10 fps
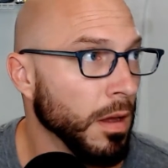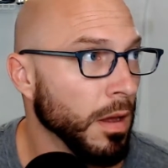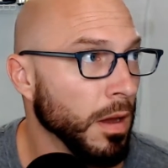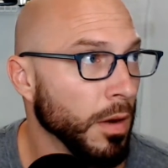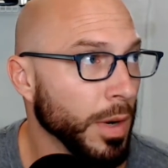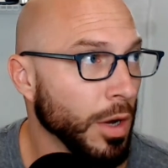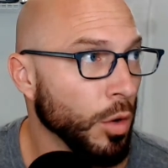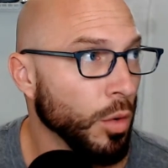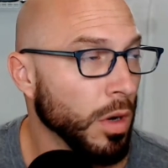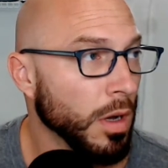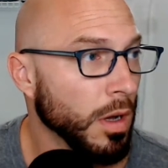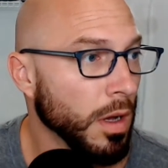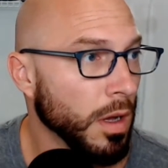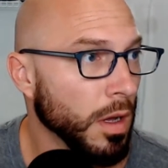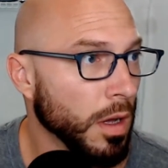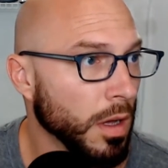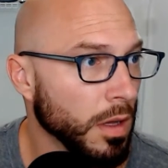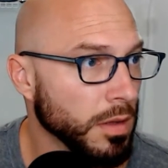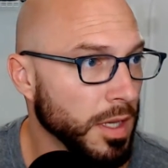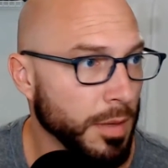Here we
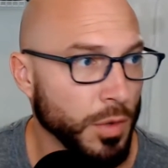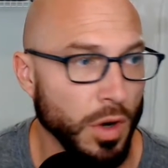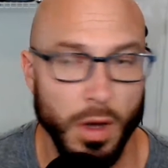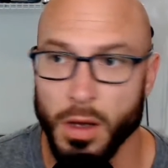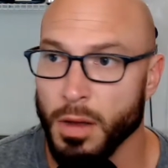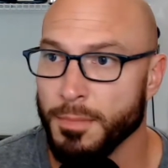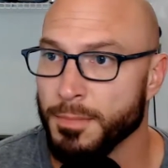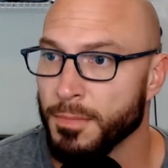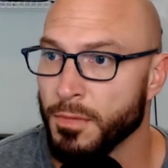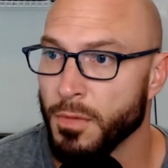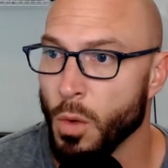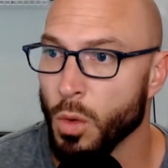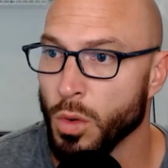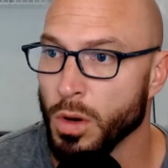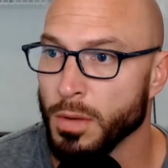go. Team draw for